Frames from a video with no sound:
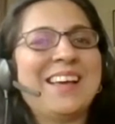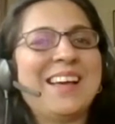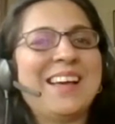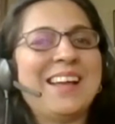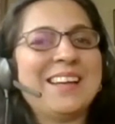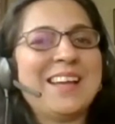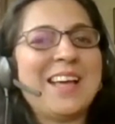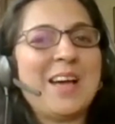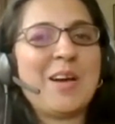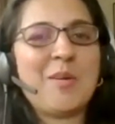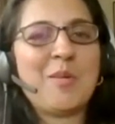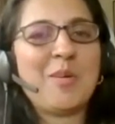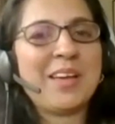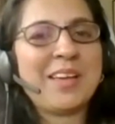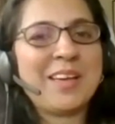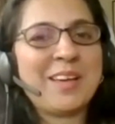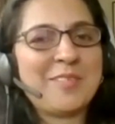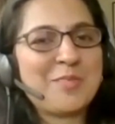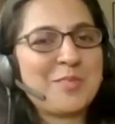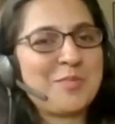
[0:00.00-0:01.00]
And now I
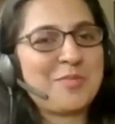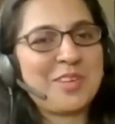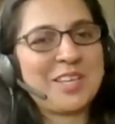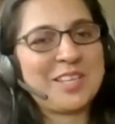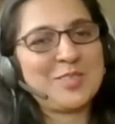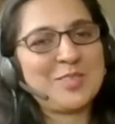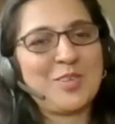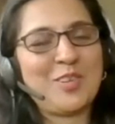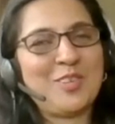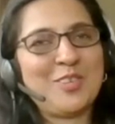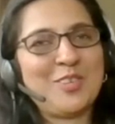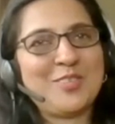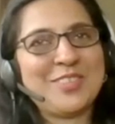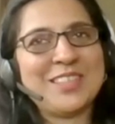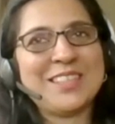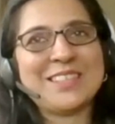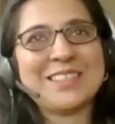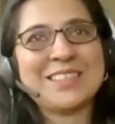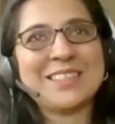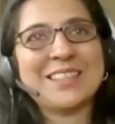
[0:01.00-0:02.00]
have to face all of
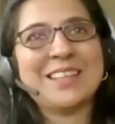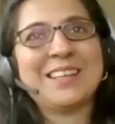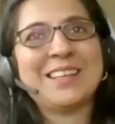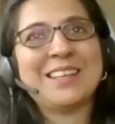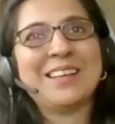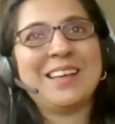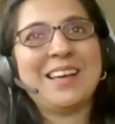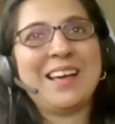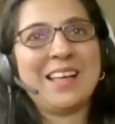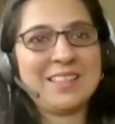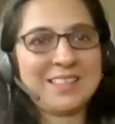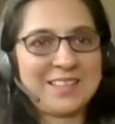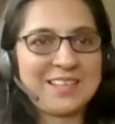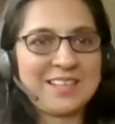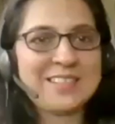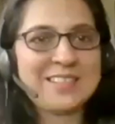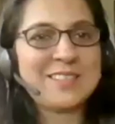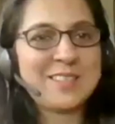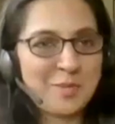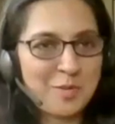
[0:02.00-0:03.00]
this. And
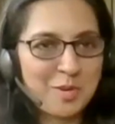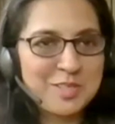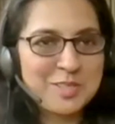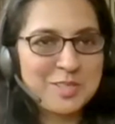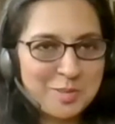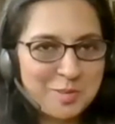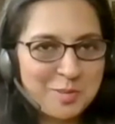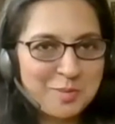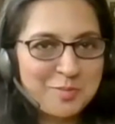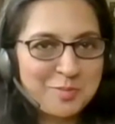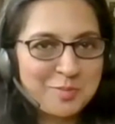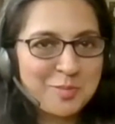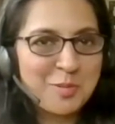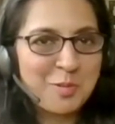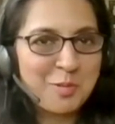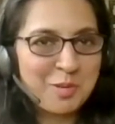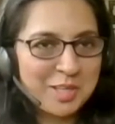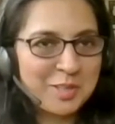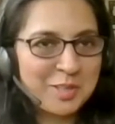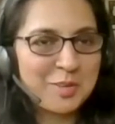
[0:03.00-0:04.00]
that's the cost of
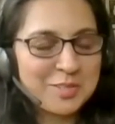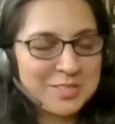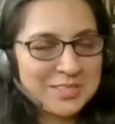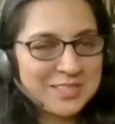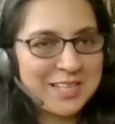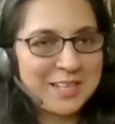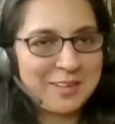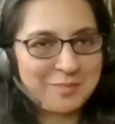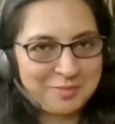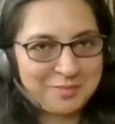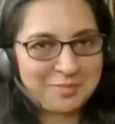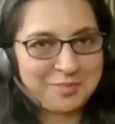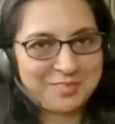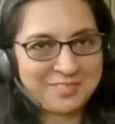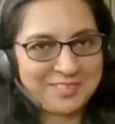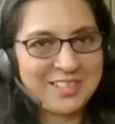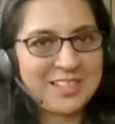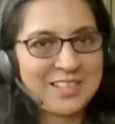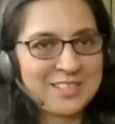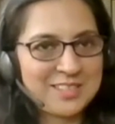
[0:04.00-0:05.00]
knowing yourself.
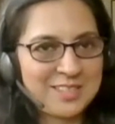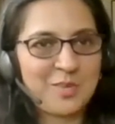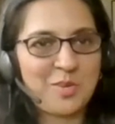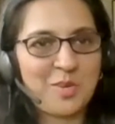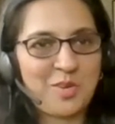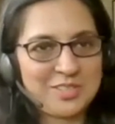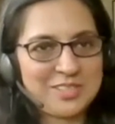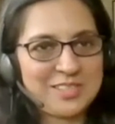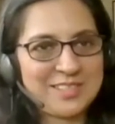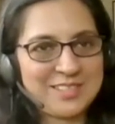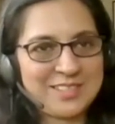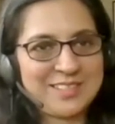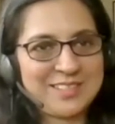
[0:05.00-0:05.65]
That's the cost.